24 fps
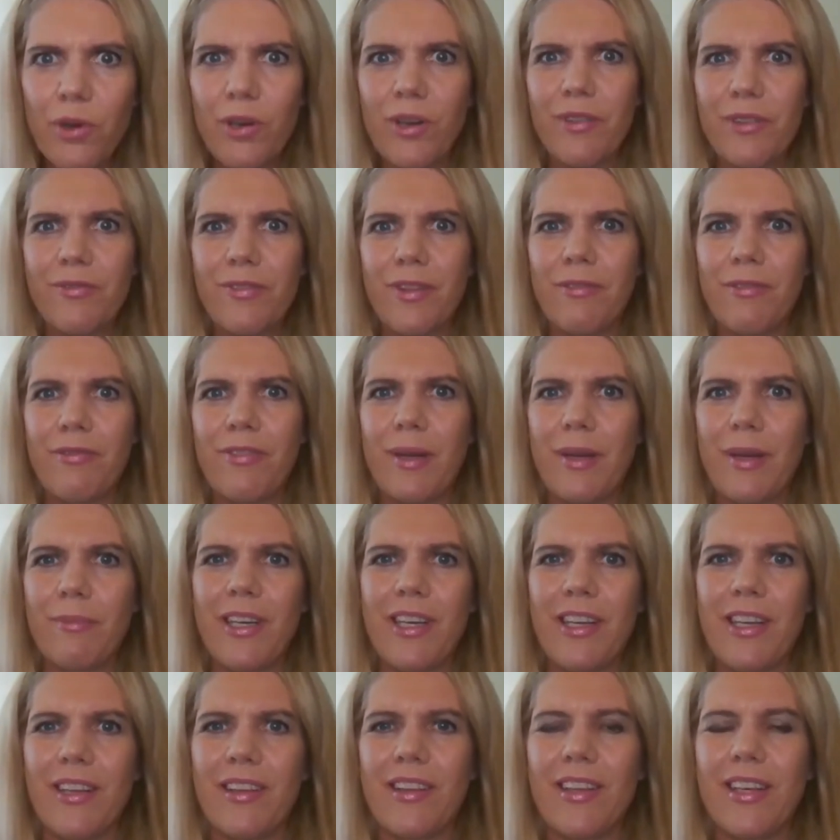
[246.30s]
part of the
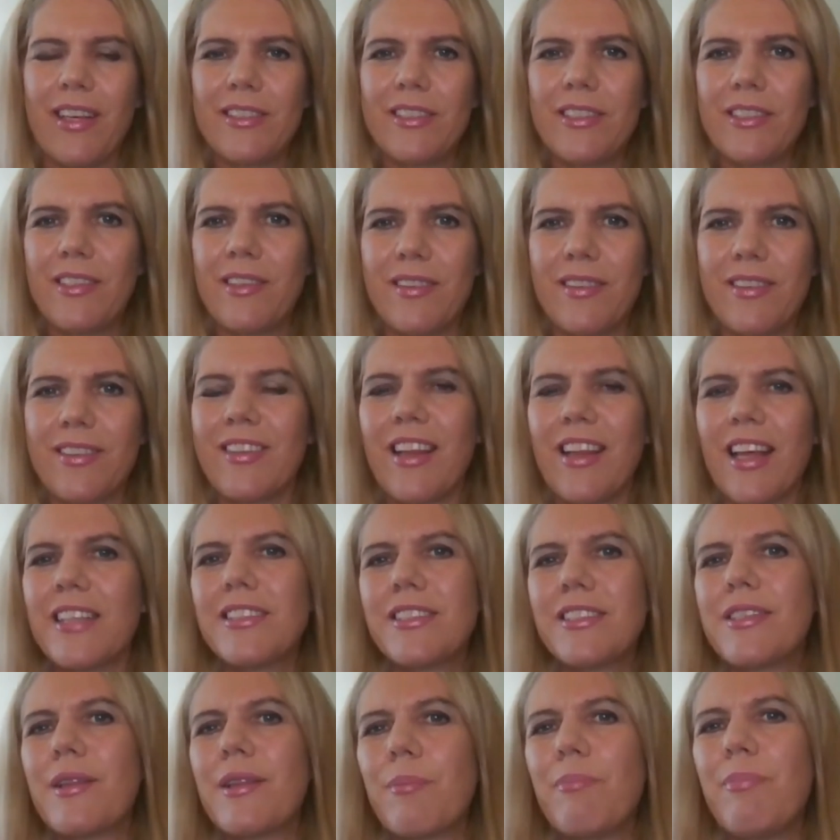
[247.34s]
family. That's
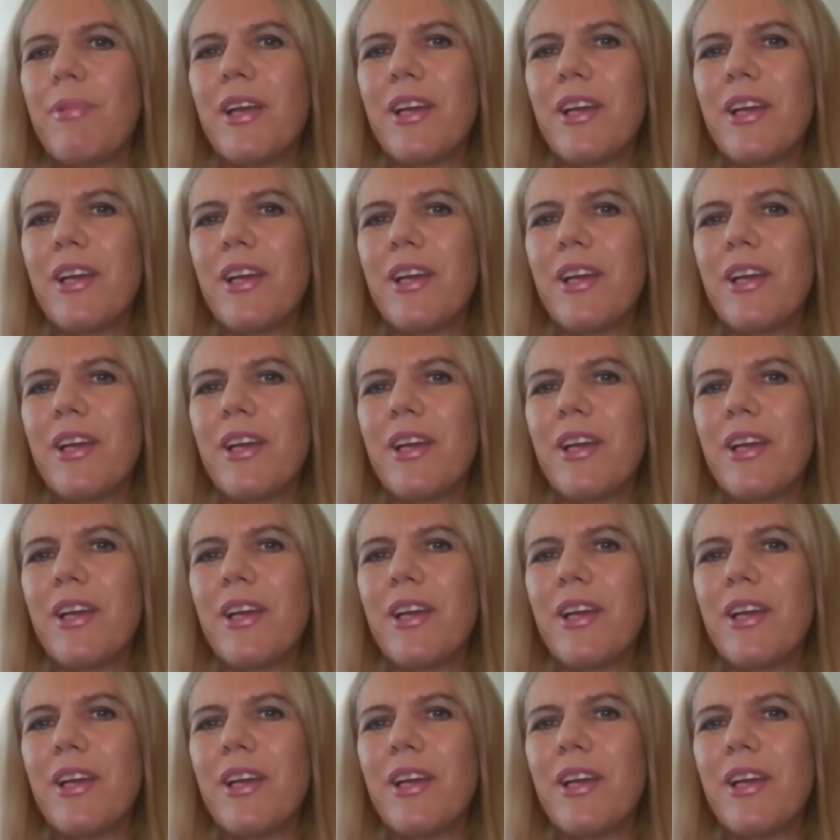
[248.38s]
the